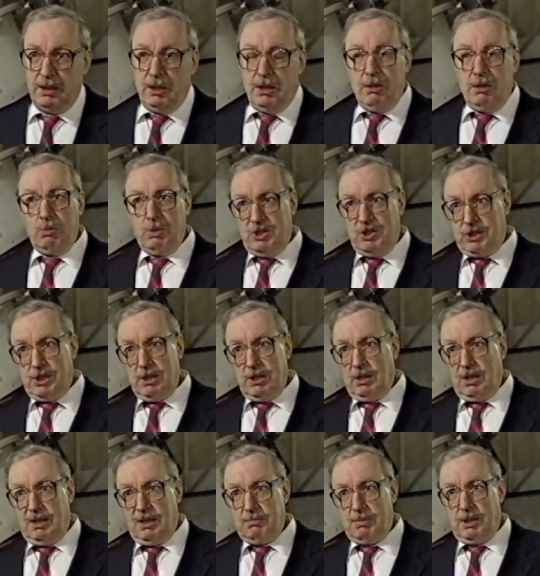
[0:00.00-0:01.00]
We see a
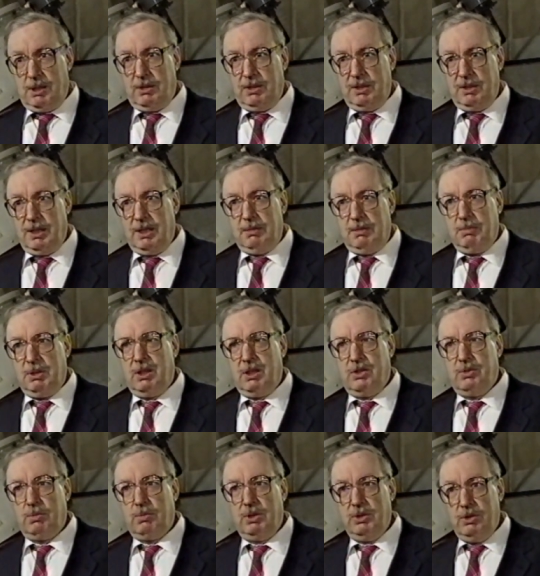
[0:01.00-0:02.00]
lot better at night
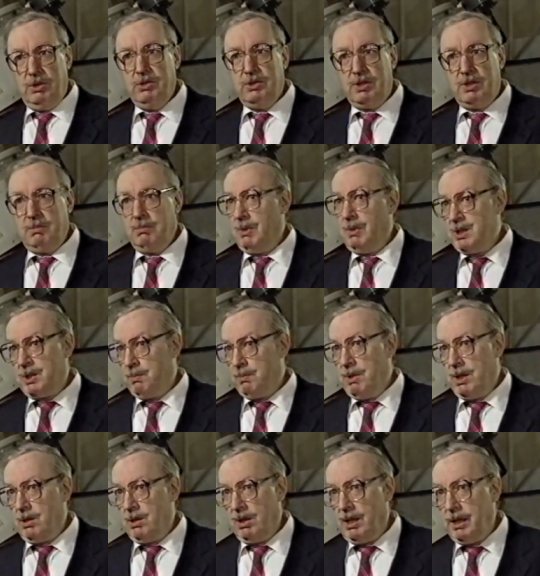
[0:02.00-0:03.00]
because we're using much
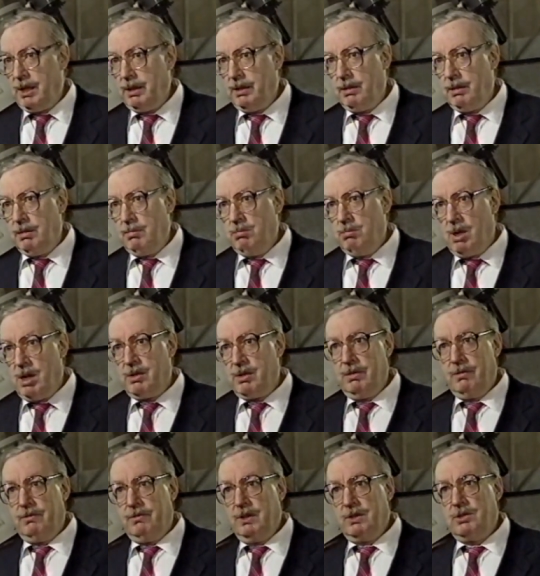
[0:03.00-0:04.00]
better lighting,
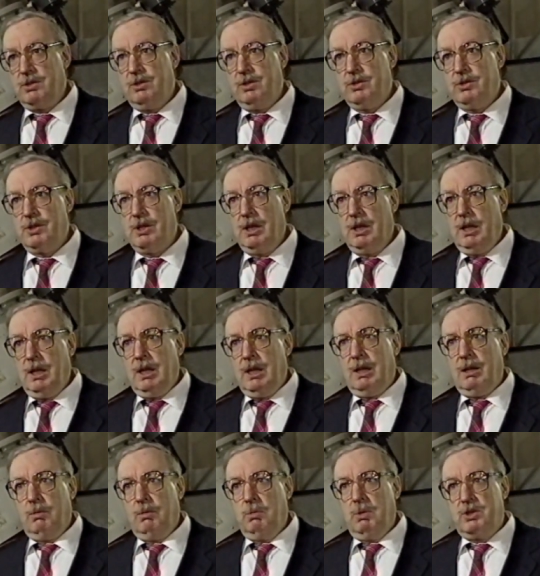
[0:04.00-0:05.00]
modern fixtures,
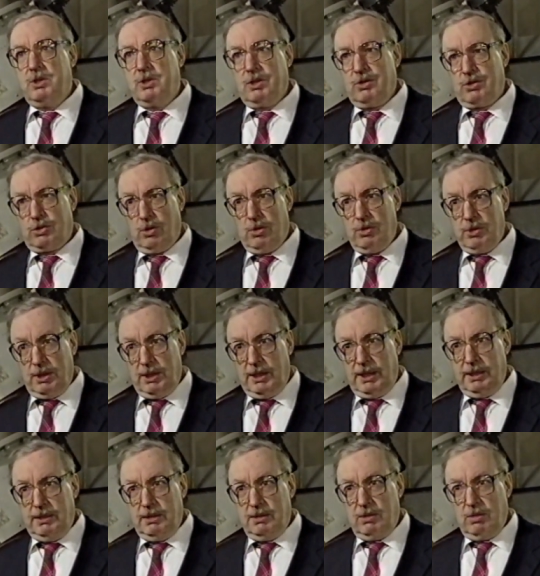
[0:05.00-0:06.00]
uh, which control the
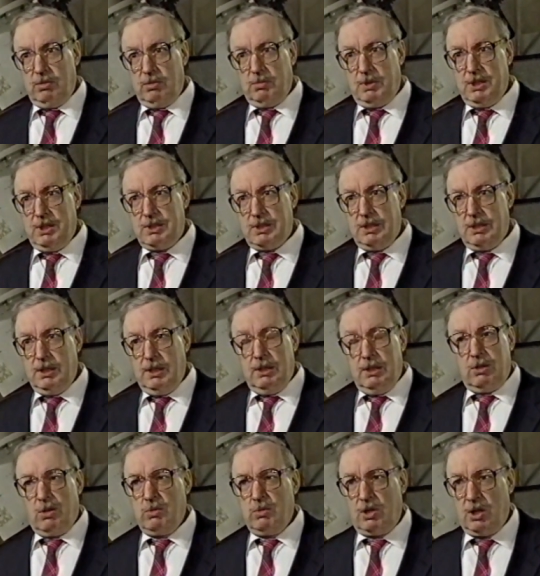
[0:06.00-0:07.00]
light and don't waste it,
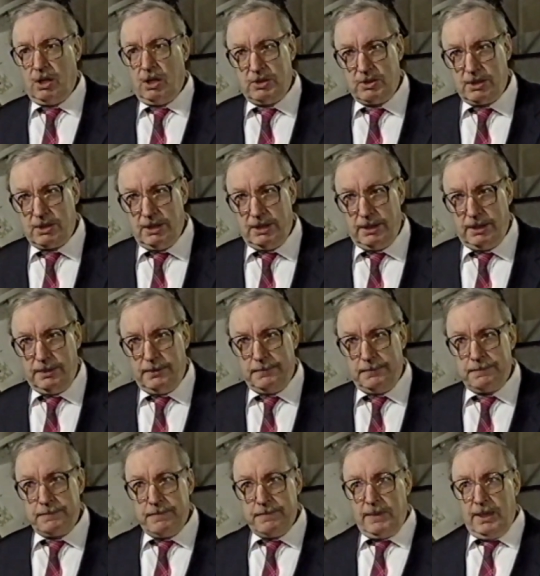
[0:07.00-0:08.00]
don't cause glare.
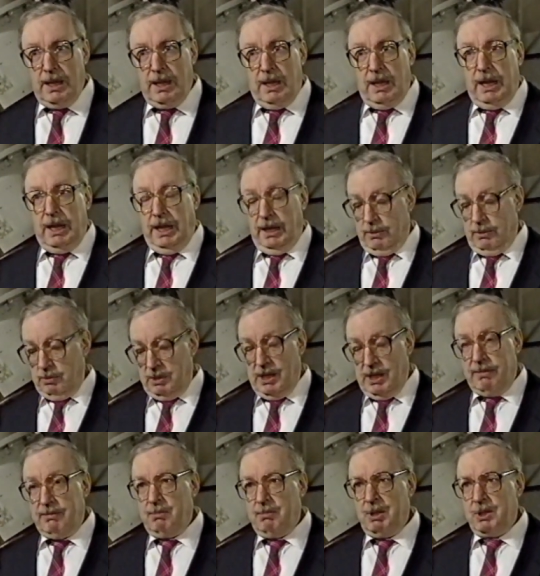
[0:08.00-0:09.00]
And we
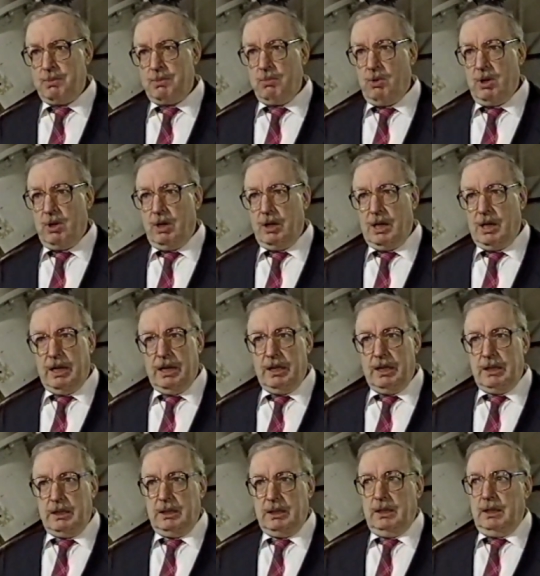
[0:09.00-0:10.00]
have a much more
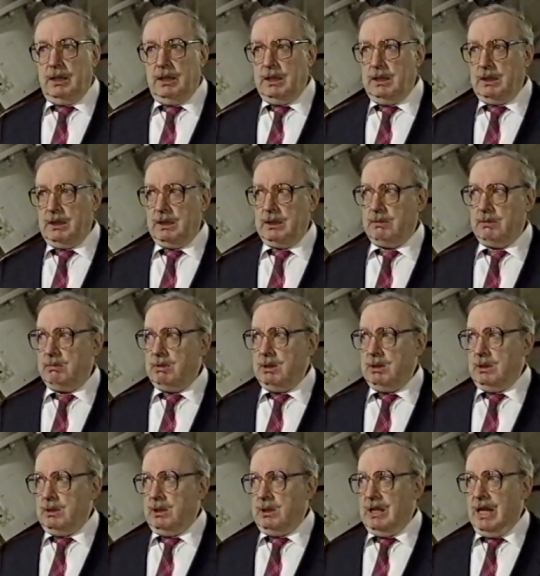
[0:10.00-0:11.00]
uh, uh
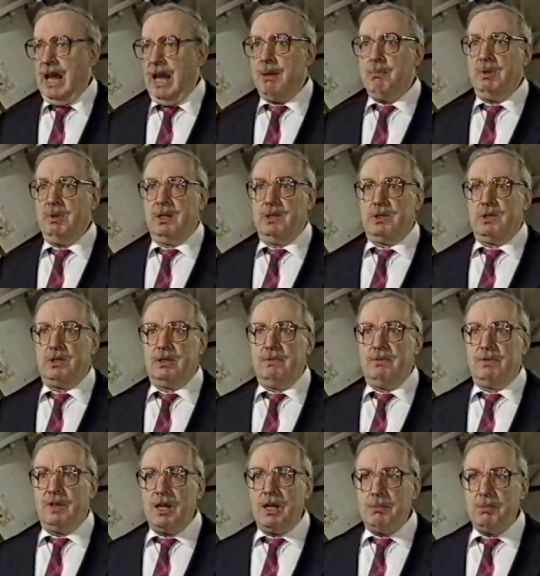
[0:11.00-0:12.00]
ambience
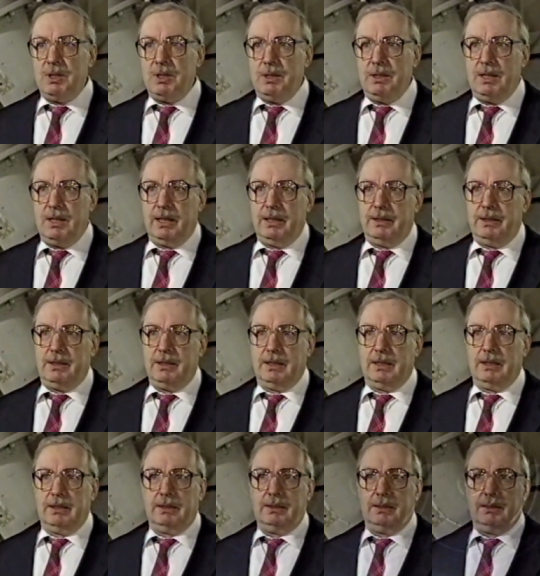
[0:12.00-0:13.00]
environment at night.
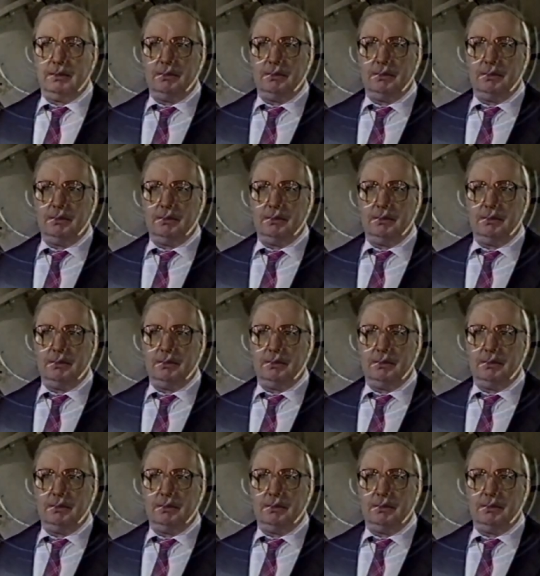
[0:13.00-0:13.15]
Uh,